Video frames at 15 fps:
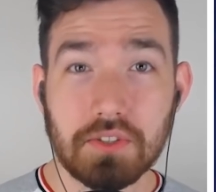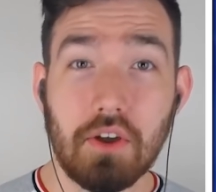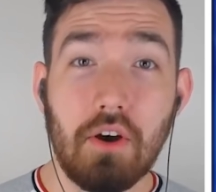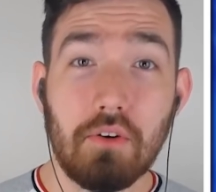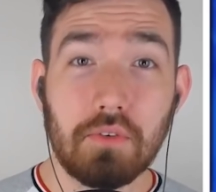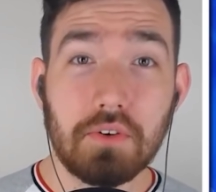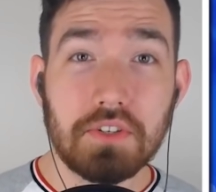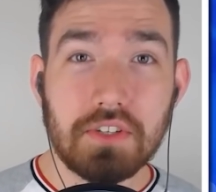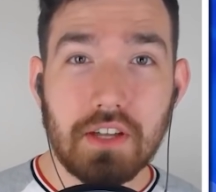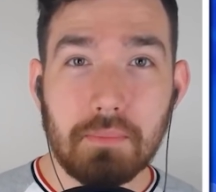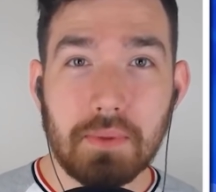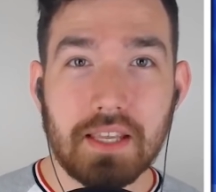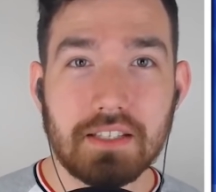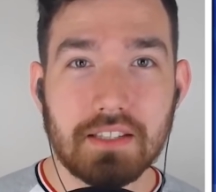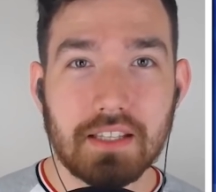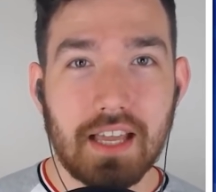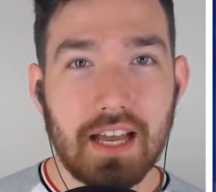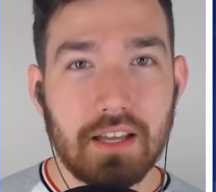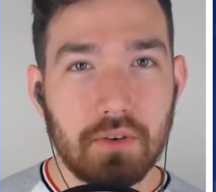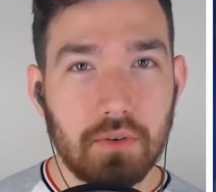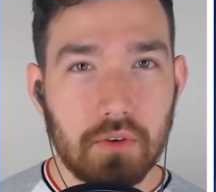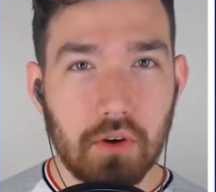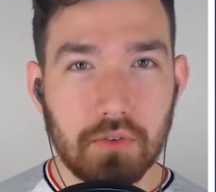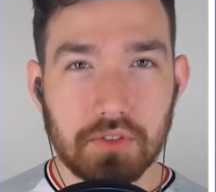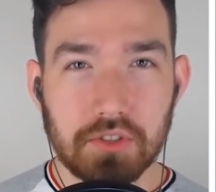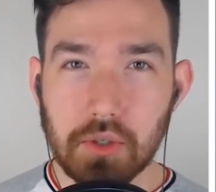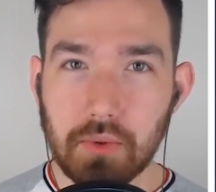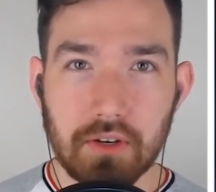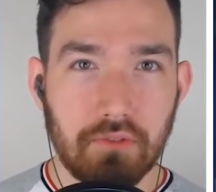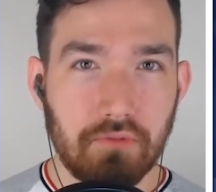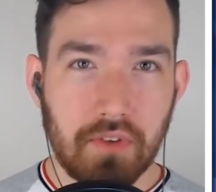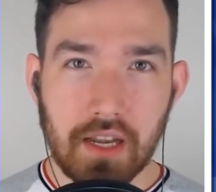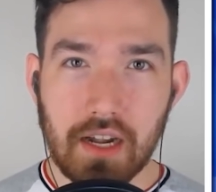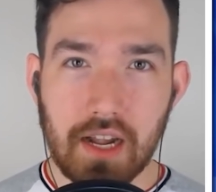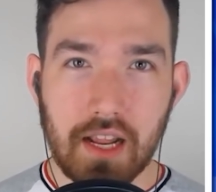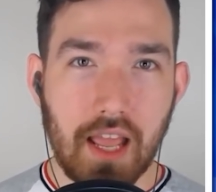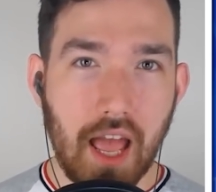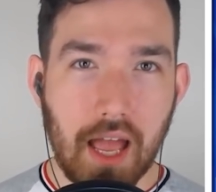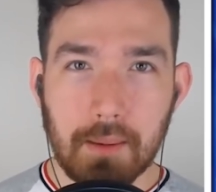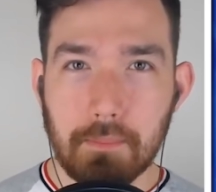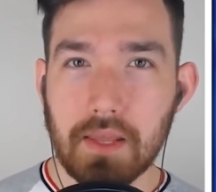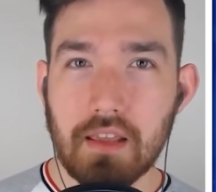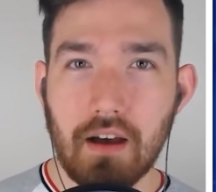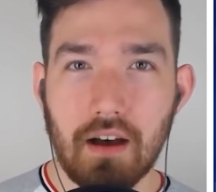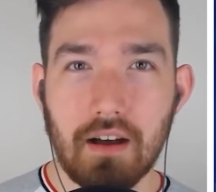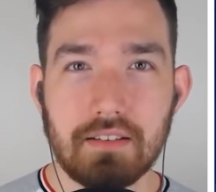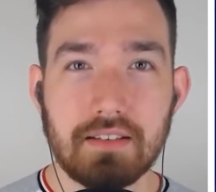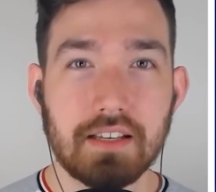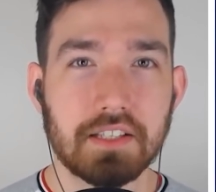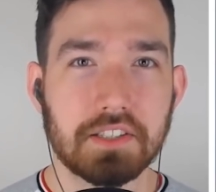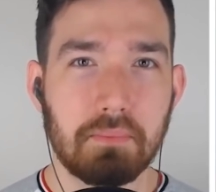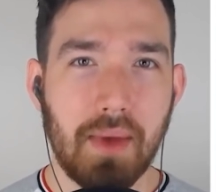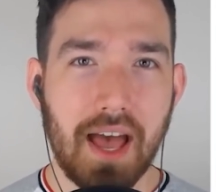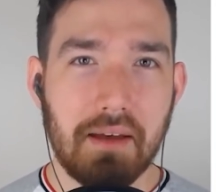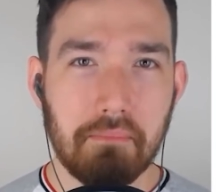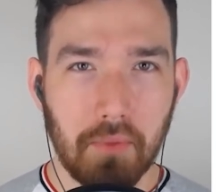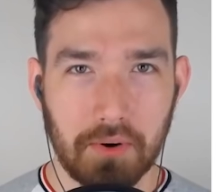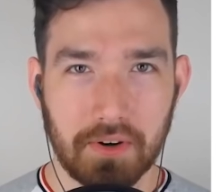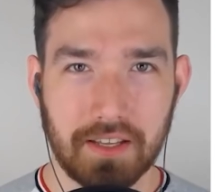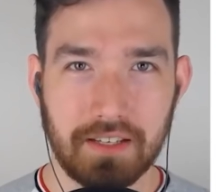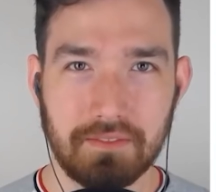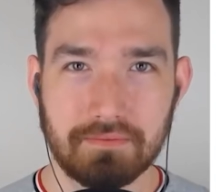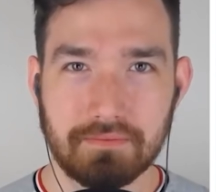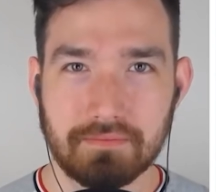First up, he's the guy who goes to infinity and beyond. It's Matt Morgan.